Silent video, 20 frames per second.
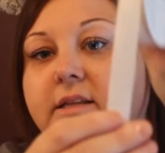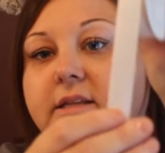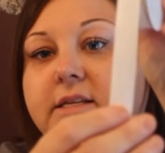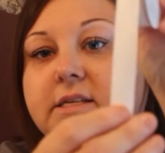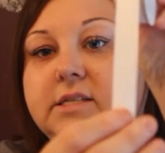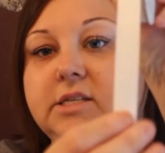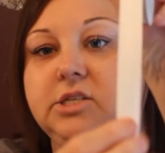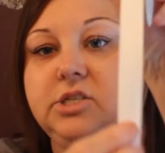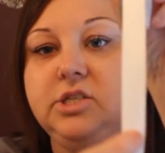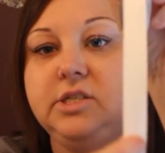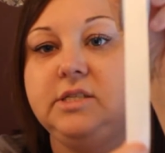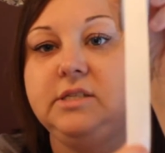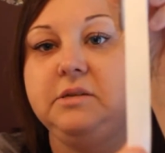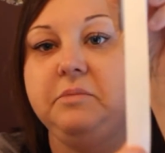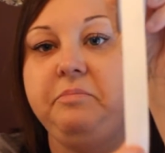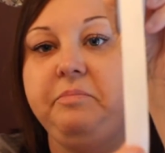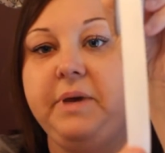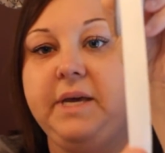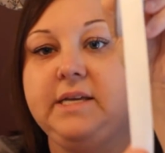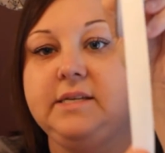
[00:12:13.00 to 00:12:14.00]
This is just a
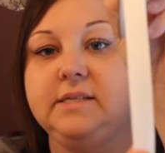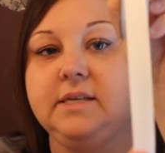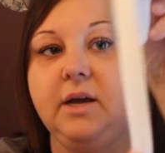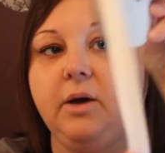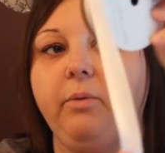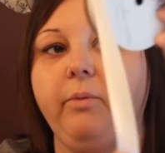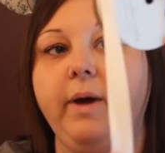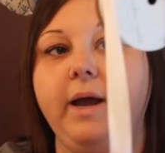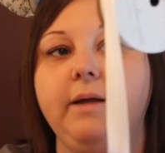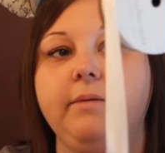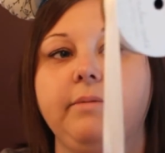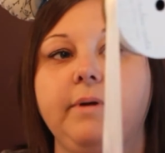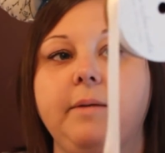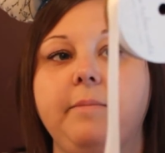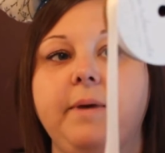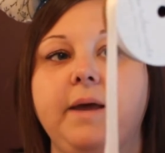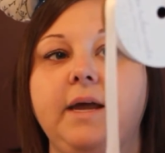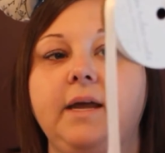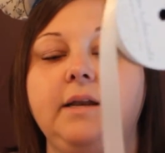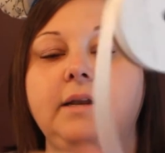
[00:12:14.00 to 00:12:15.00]
basic white
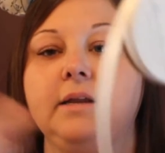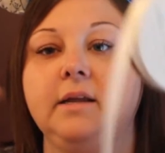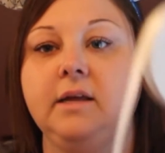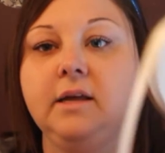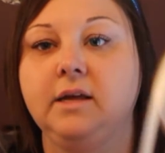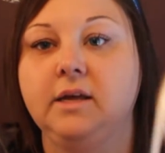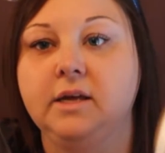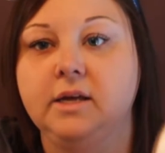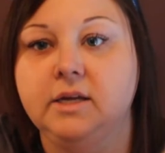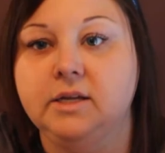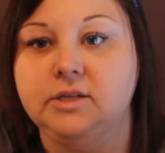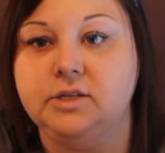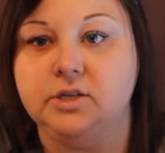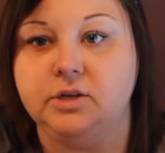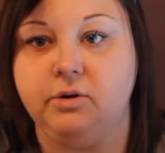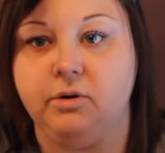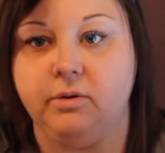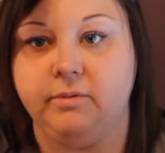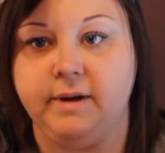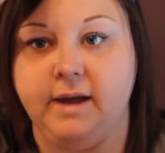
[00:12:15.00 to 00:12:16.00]
ribbon to
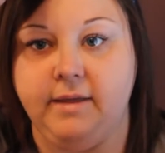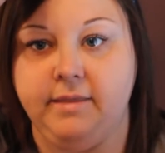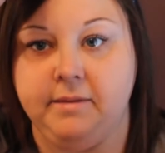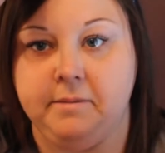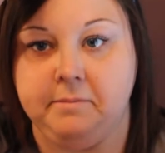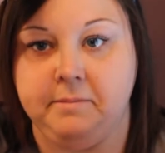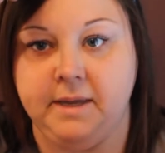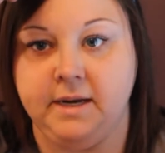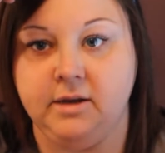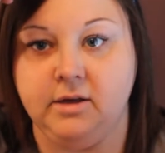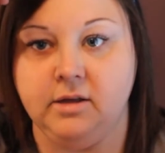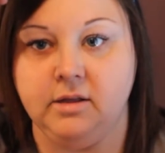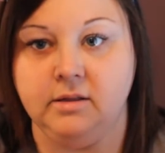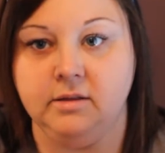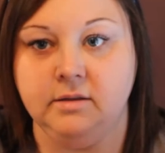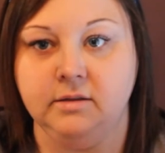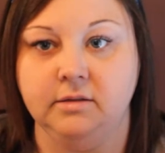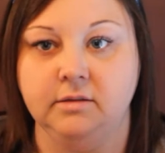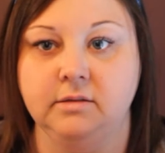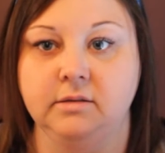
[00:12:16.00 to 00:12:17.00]
go around the
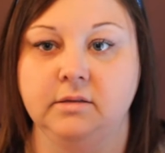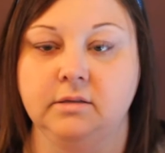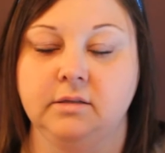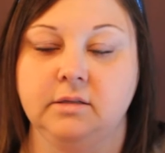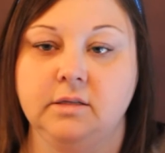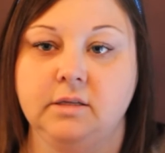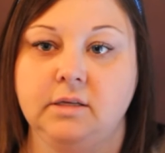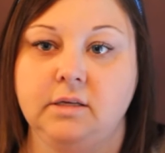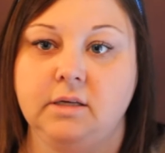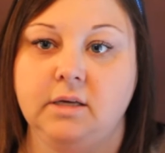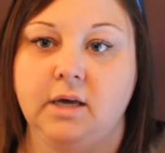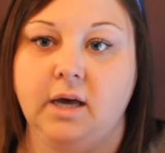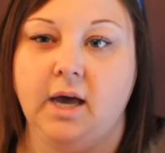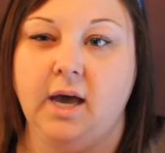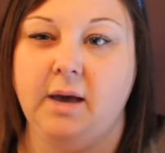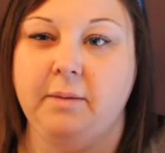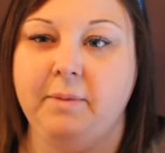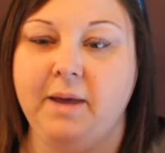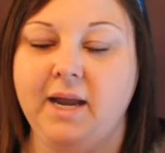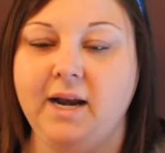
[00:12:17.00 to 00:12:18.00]
middle.
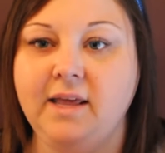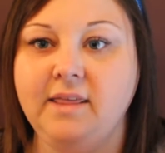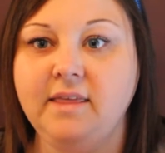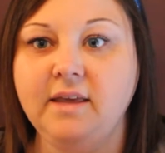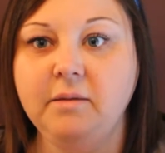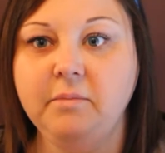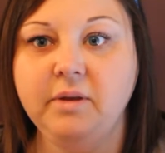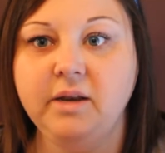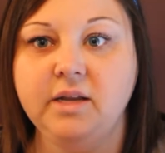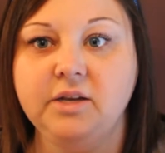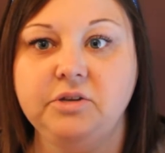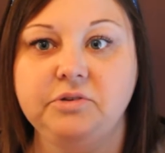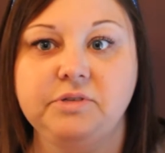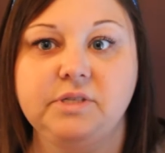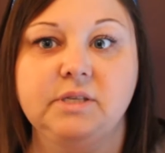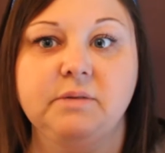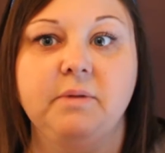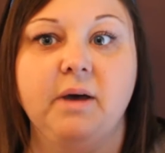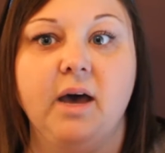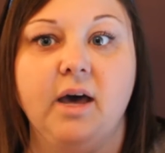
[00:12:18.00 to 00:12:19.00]
And I think I'm going to do
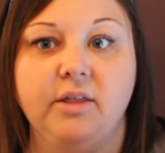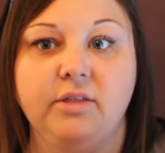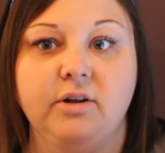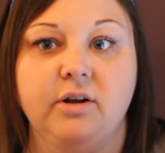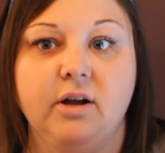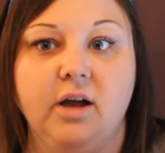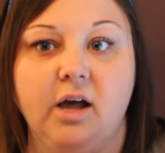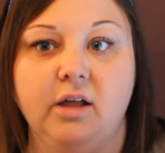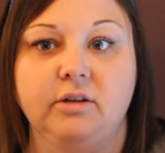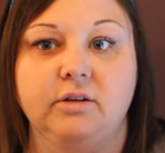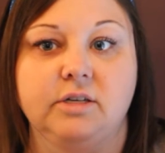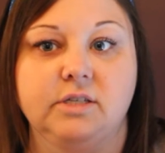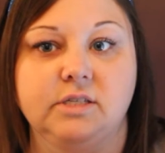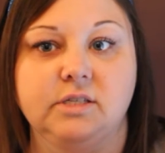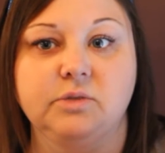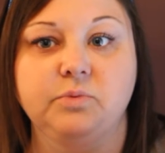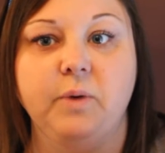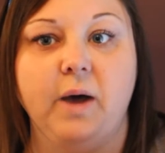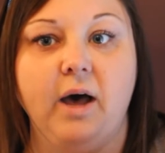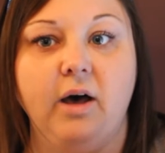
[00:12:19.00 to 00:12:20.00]
some other colors
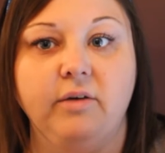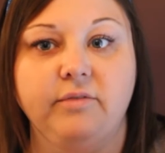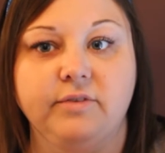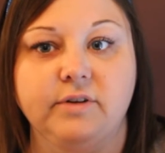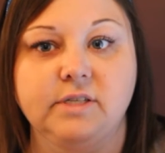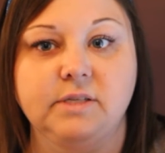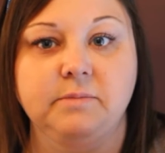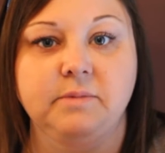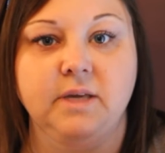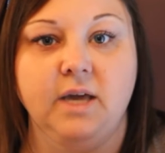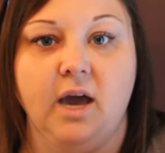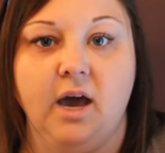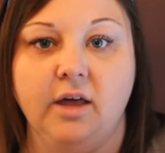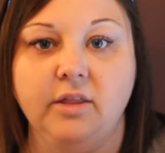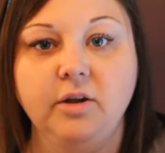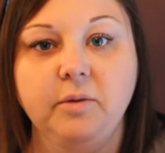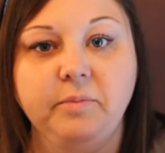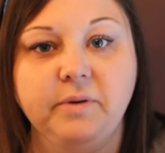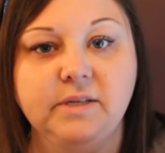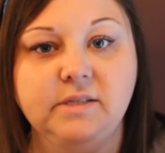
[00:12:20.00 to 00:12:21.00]
as well for some of the
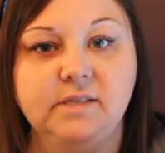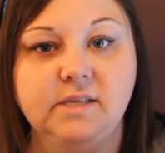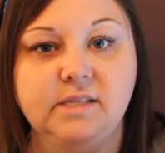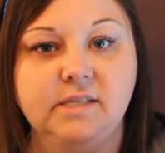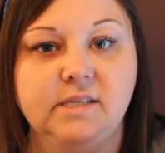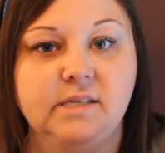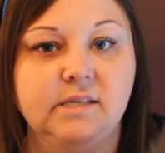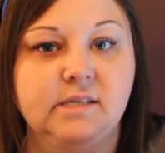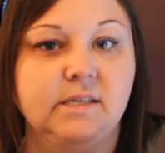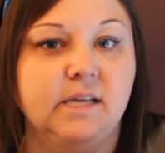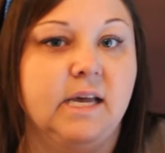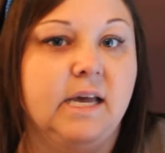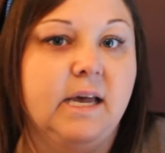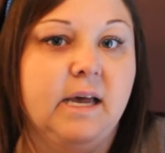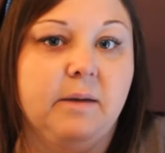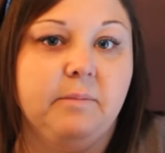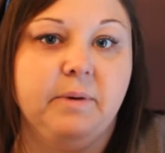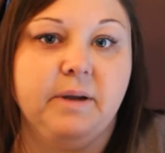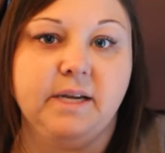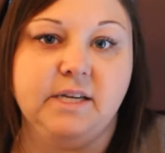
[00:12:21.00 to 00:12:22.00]
other princesses,
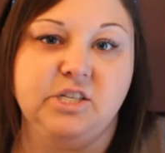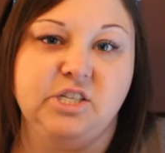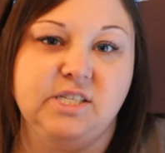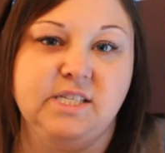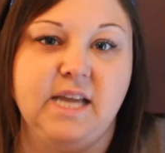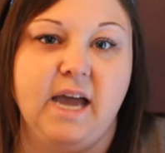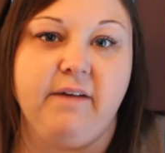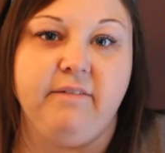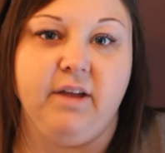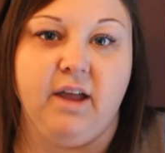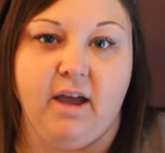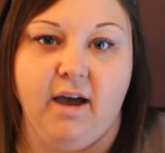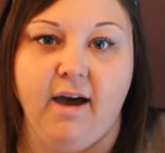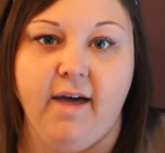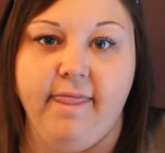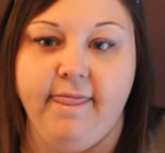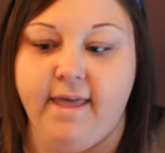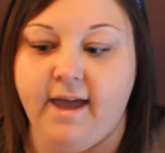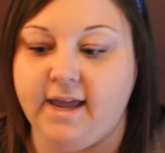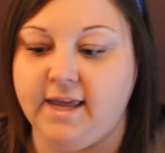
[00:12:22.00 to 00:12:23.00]
but I just haven't
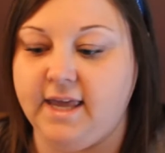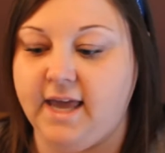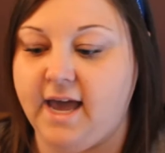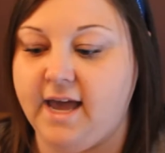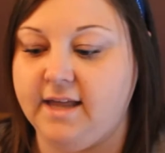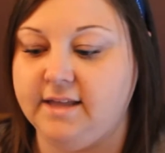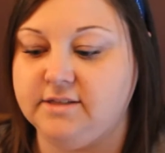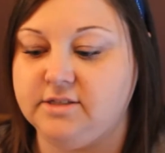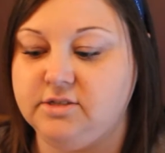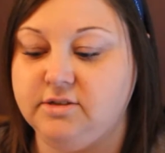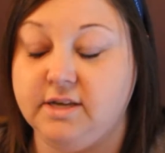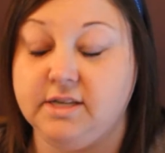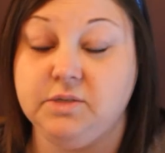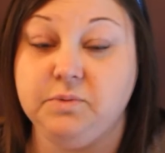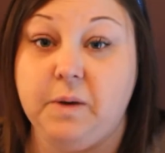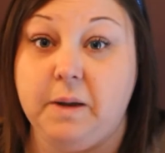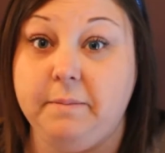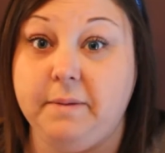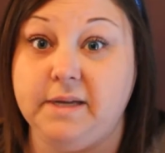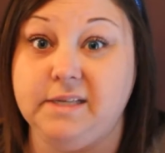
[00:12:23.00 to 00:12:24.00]
gotten that yet. And so that's
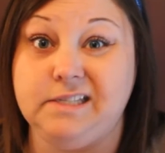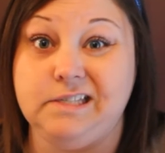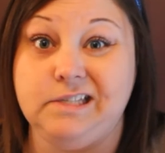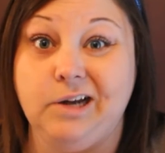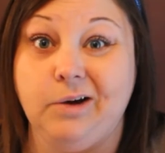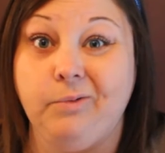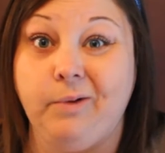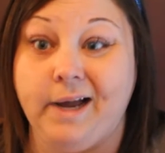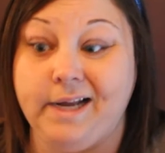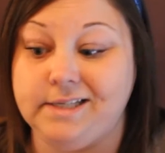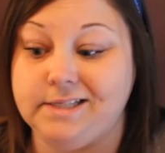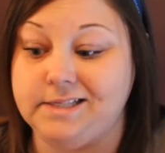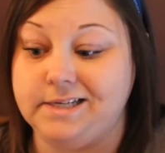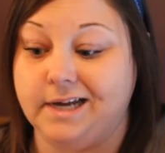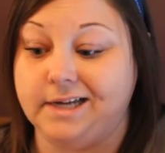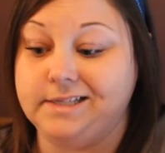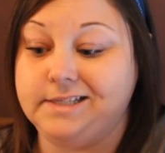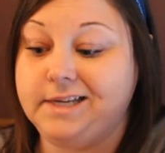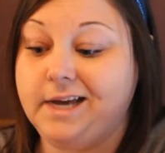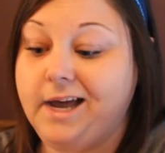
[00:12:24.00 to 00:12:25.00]
why my Snow White's
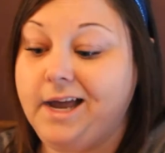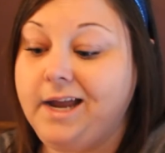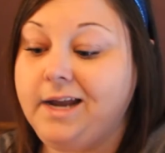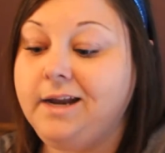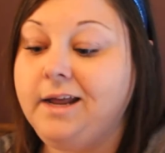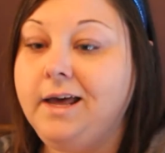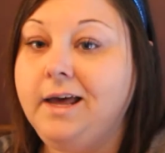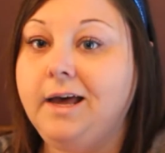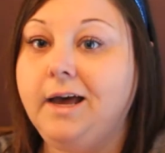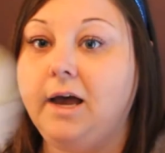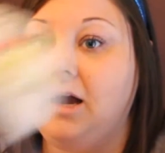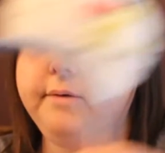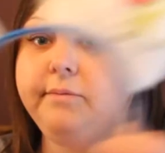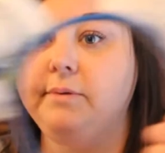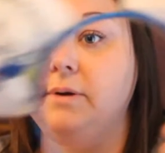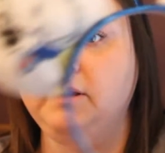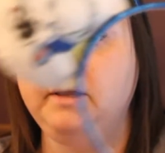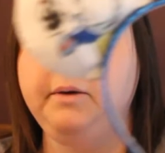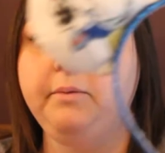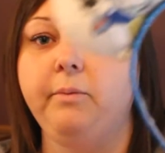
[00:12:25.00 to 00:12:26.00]
not done. I
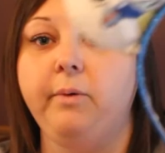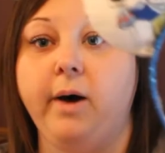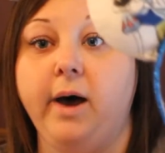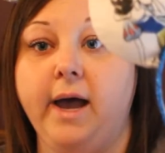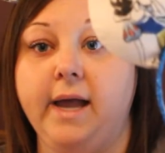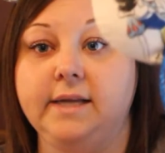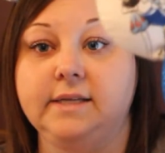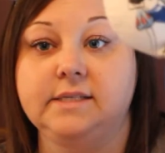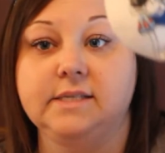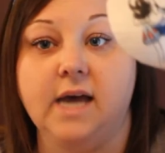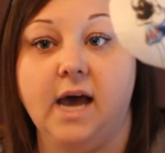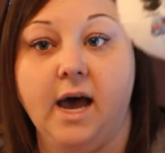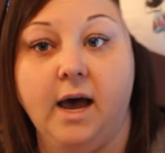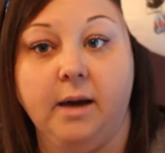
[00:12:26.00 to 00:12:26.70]
really want